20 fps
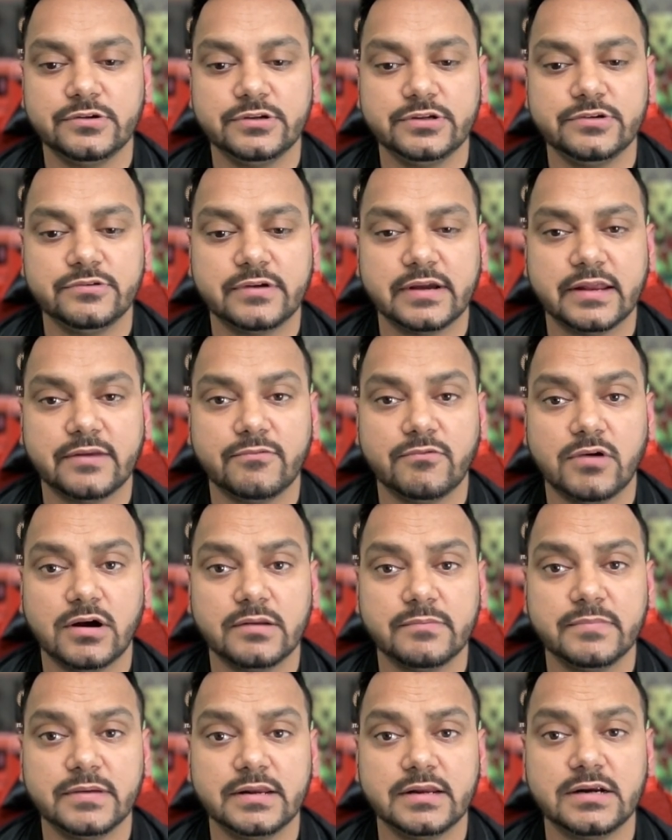You can
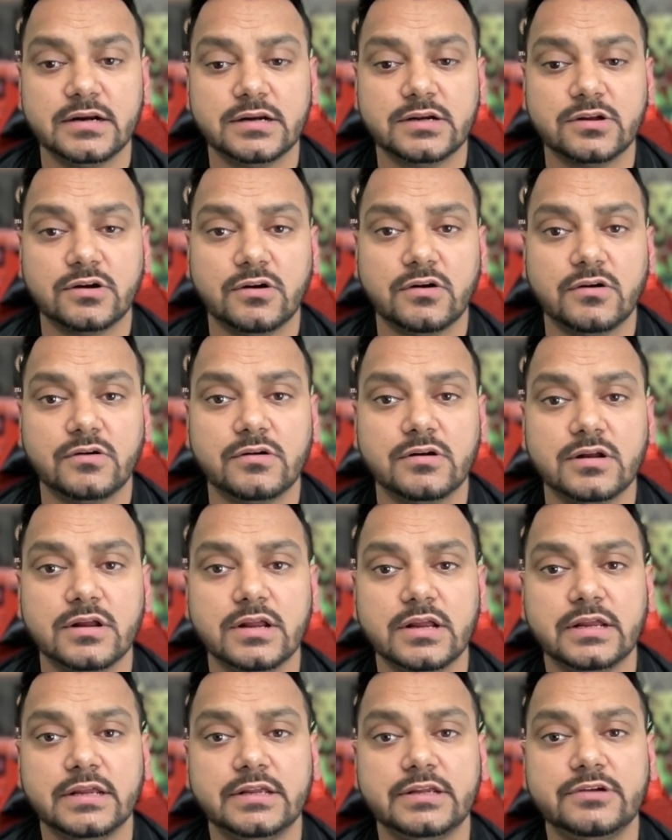1 minute, or
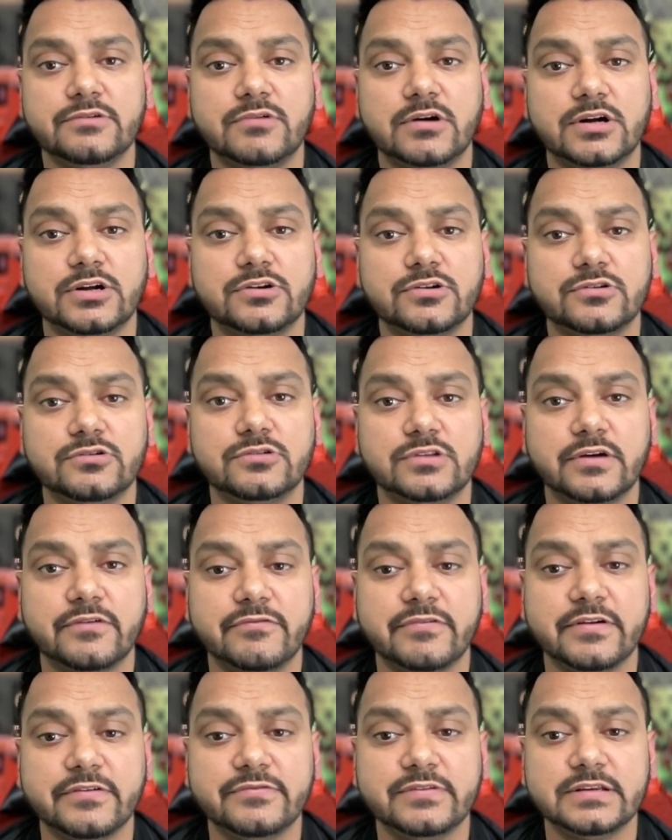you want to do the
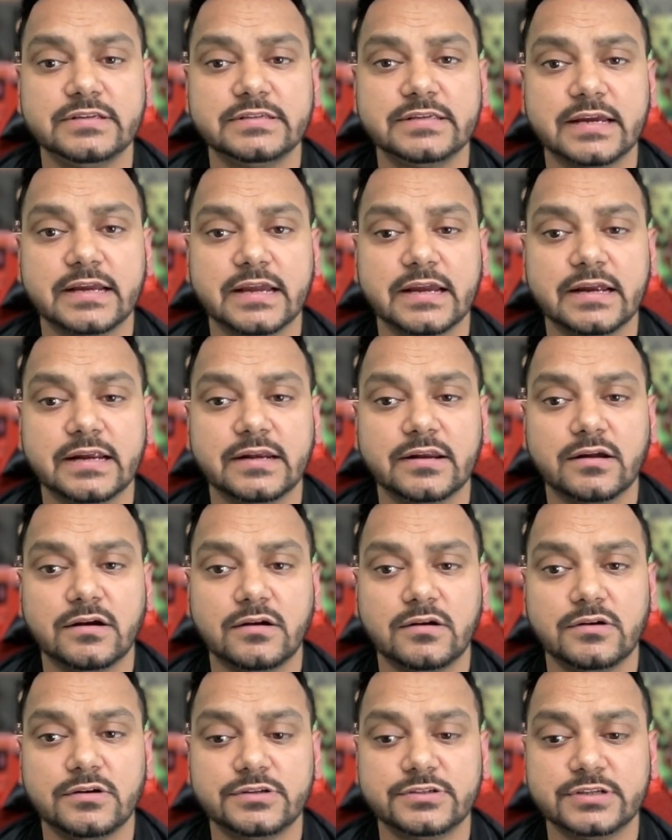50-second
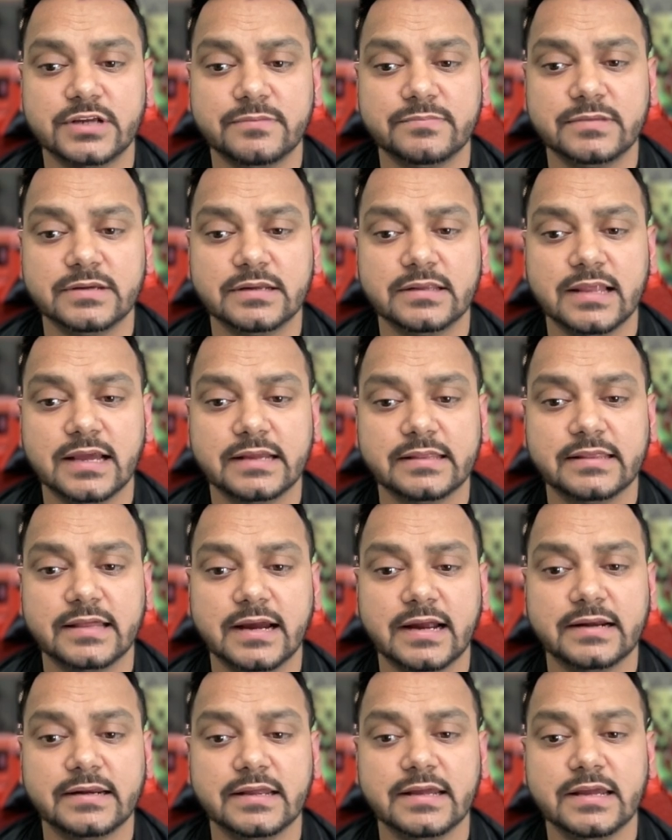or something like
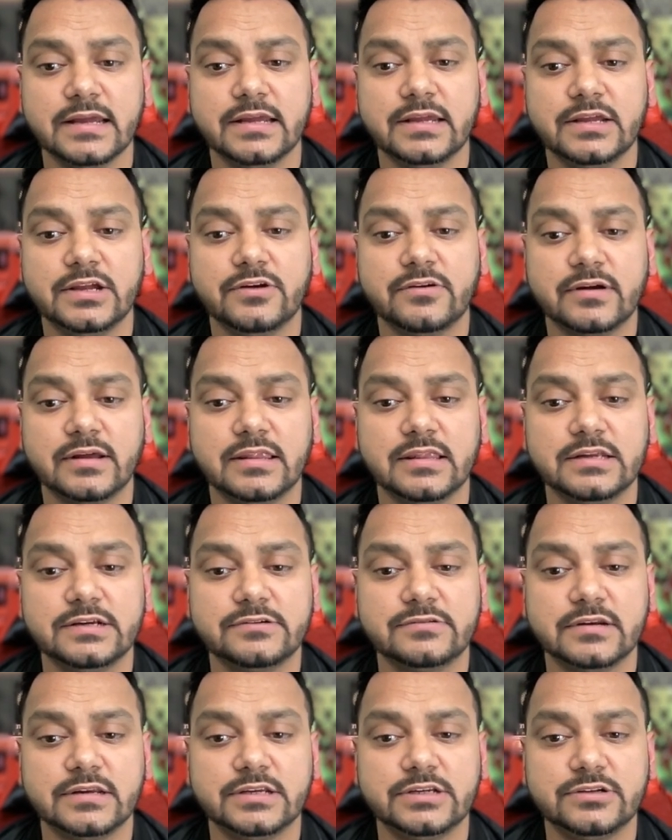that, you can
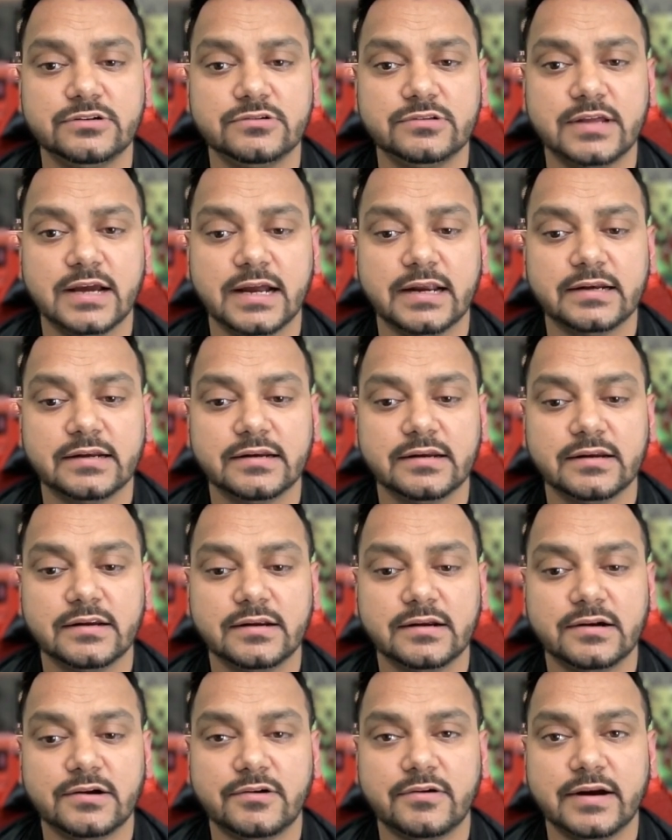literally do that.
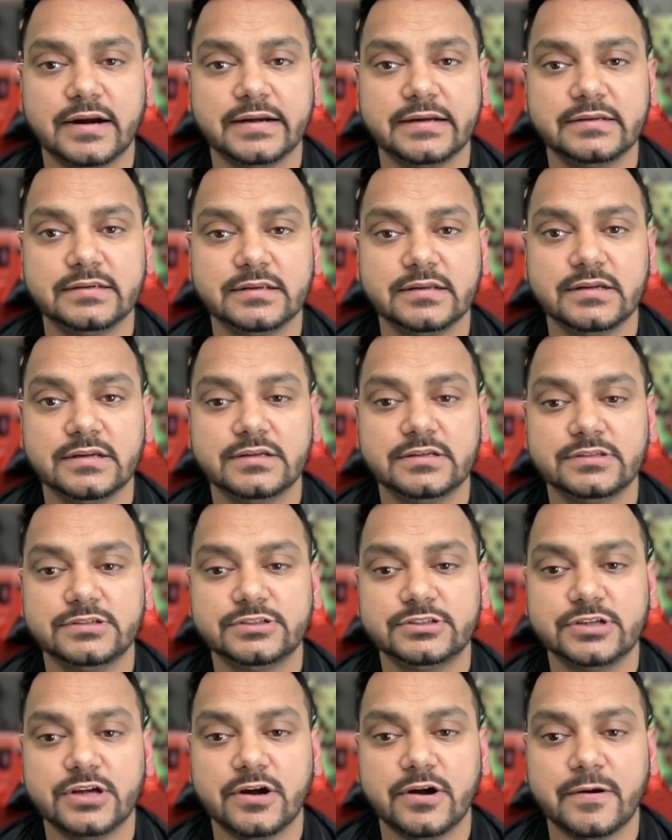All right,
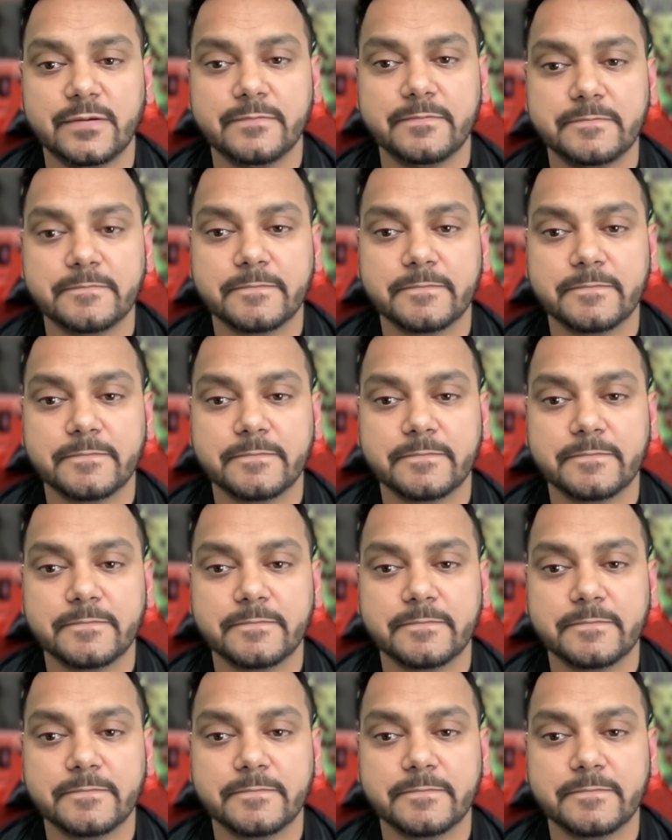so